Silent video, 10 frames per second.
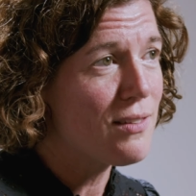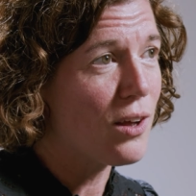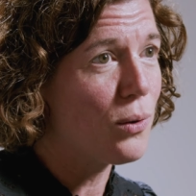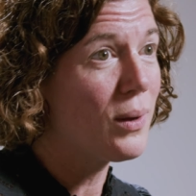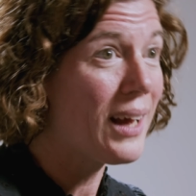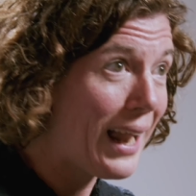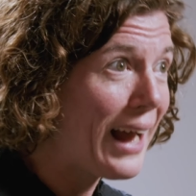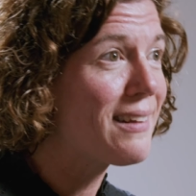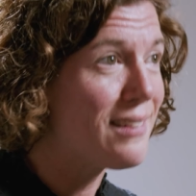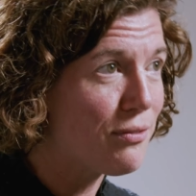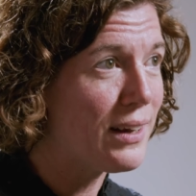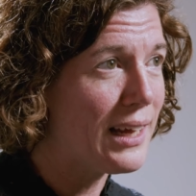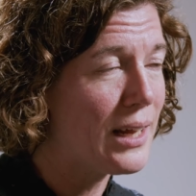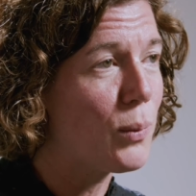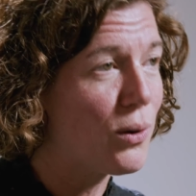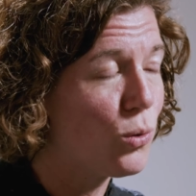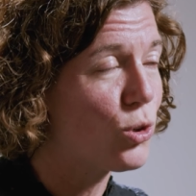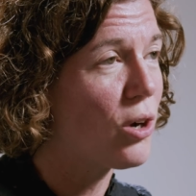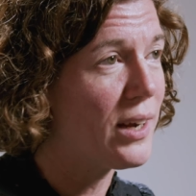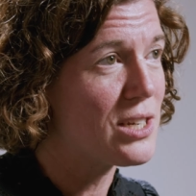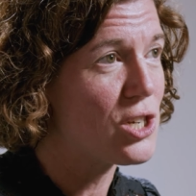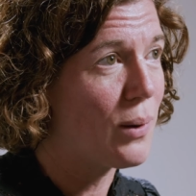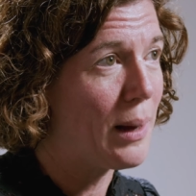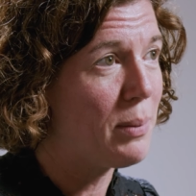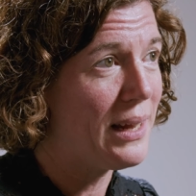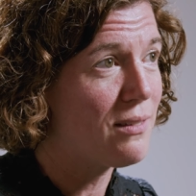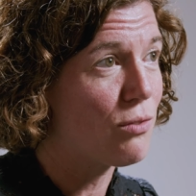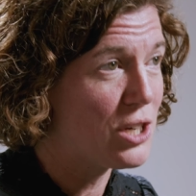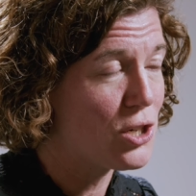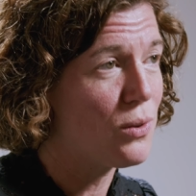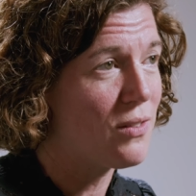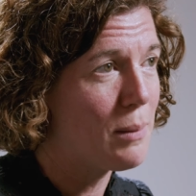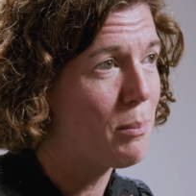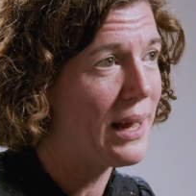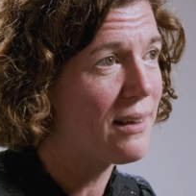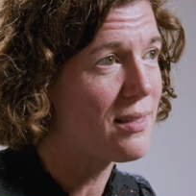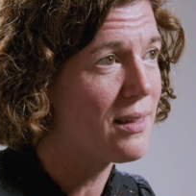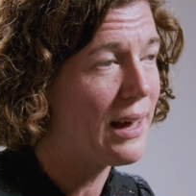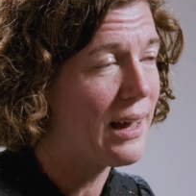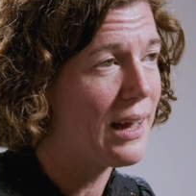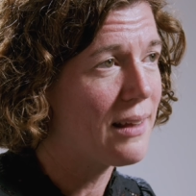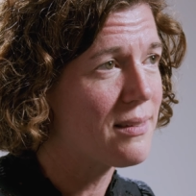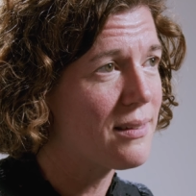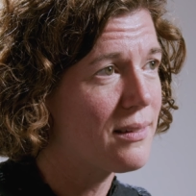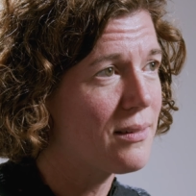So collectively we're all trying to do our bit to reduce the impacts that that has.